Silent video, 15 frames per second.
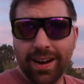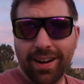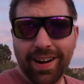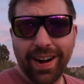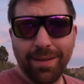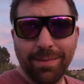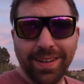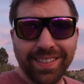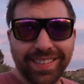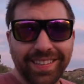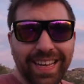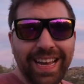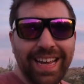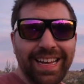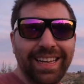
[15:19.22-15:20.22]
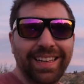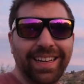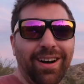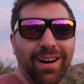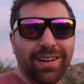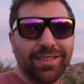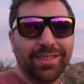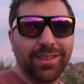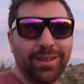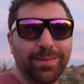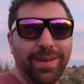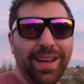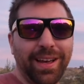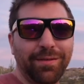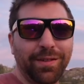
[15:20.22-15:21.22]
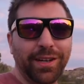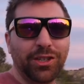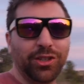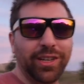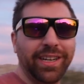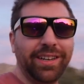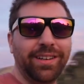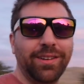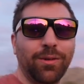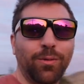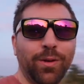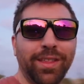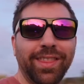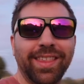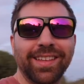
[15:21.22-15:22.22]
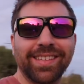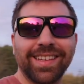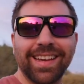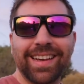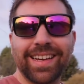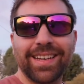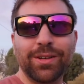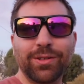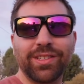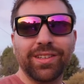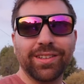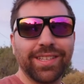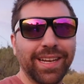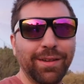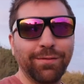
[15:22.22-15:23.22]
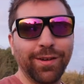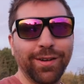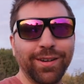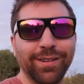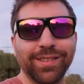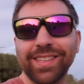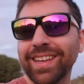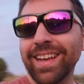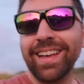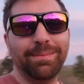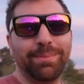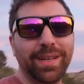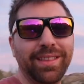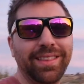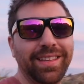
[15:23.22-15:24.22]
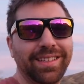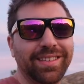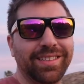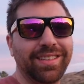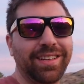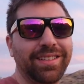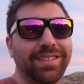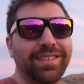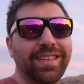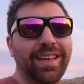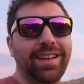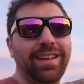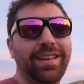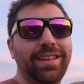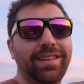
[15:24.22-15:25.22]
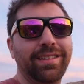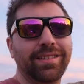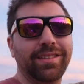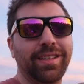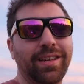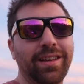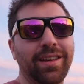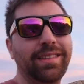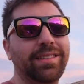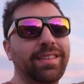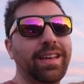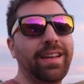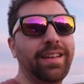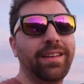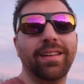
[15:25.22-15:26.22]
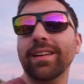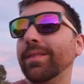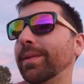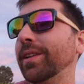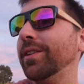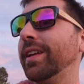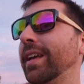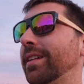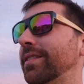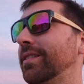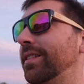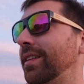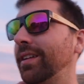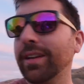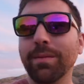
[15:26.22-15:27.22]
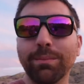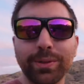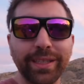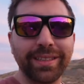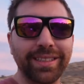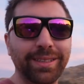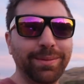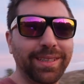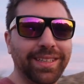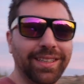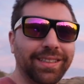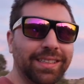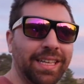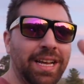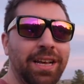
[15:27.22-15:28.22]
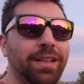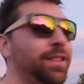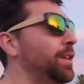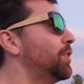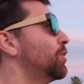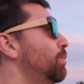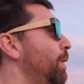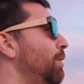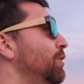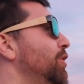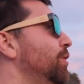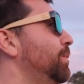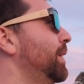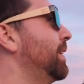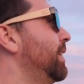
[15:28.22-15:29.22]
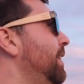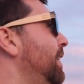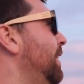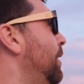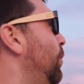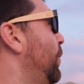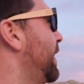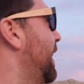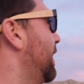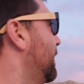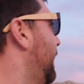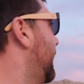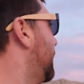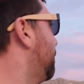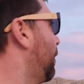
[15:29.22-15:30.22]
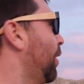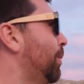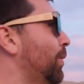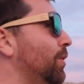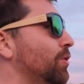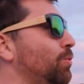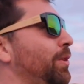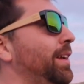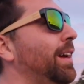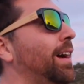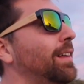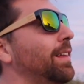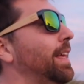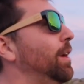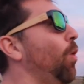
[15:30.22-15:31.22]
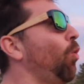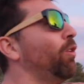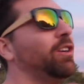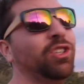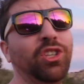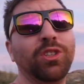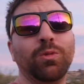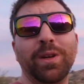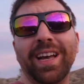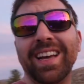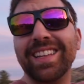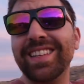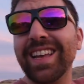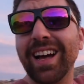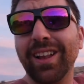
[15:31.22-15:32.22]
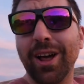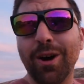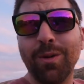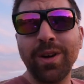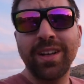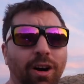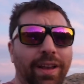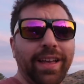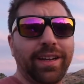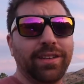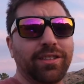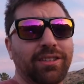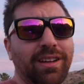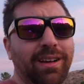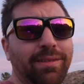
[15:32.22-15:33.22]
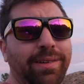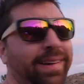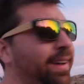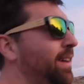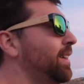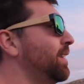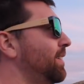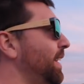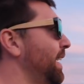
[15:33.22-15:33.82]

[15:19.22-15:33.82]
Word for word: All right, I must say, awesome adventuring with this guy who's still taking photos, but this sunset is insane. I mean, you can't see it completely because the exposure, but we got like purples, we got like oranges, we got yellow, all that good stuff.